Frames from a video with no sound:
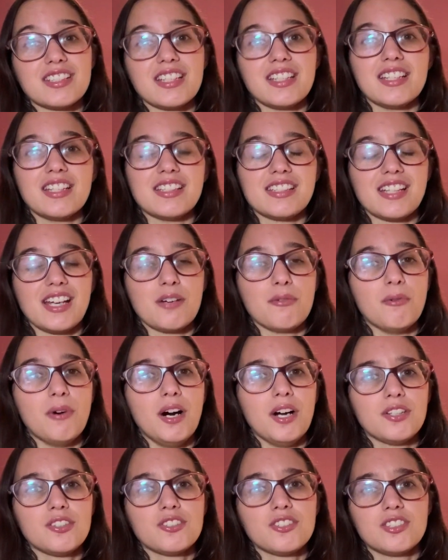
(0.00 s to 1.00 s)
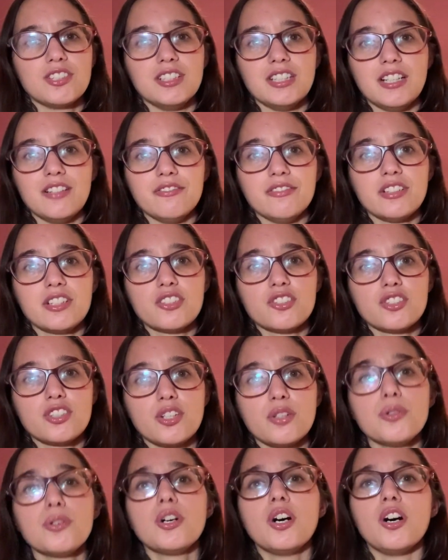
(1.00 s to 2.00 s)
is I watched the Netflix
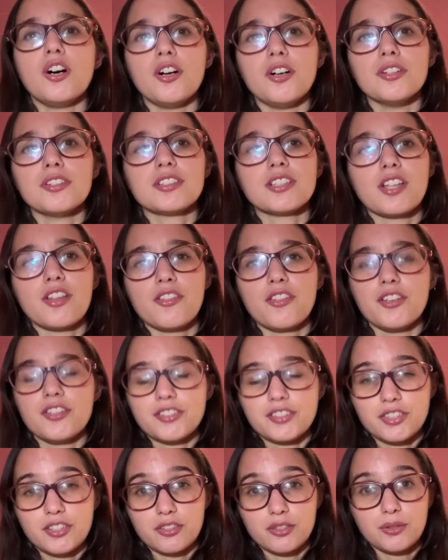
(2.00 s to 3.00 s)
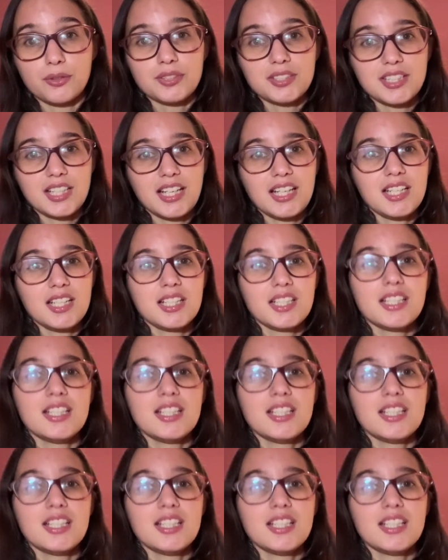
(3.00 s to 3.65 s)
show called The Circle today.